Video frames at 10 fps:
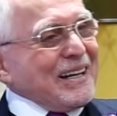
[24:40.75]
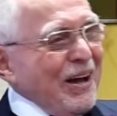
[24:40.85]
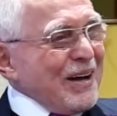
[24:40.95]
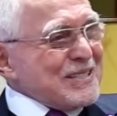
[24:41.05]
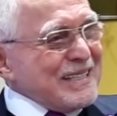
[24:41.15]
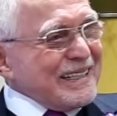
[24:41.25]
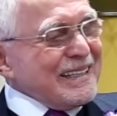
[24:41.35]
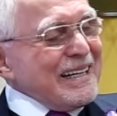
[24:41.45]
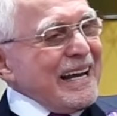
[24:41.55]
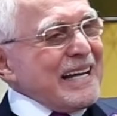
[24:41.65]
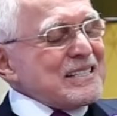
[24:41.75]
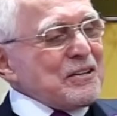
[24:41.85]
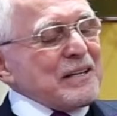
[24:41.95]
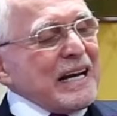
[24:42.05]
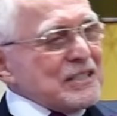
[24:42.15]
I lost it. And
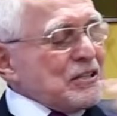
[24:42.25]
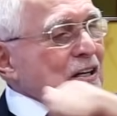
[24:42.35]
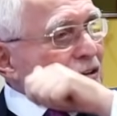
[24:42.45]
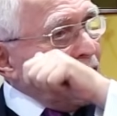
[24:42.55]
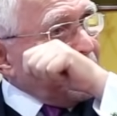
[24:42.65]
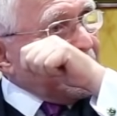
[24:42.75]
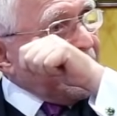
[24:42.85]
so then I started over